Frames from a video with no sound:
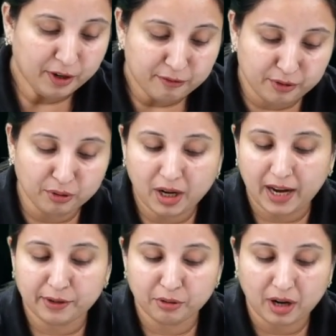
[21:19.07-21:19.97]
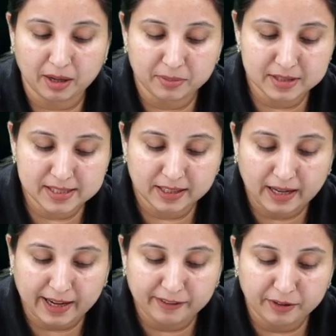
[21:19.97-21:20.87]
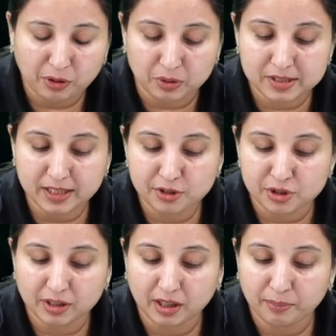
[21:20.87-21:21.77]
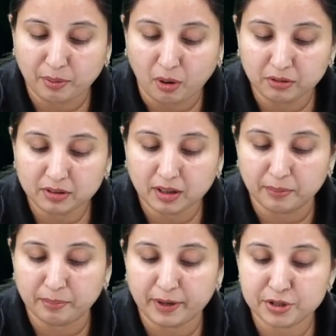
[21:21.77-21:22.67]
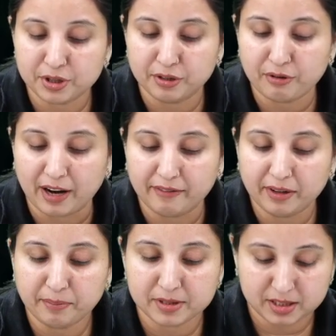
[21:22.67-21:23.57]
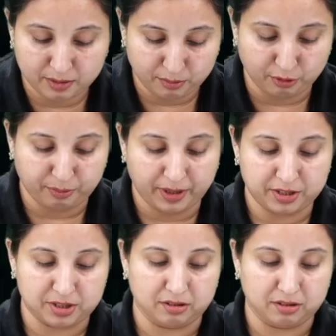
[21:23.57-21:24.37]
Fuel hydrocarbons ignite with oxygen upon compression, driving piston movement.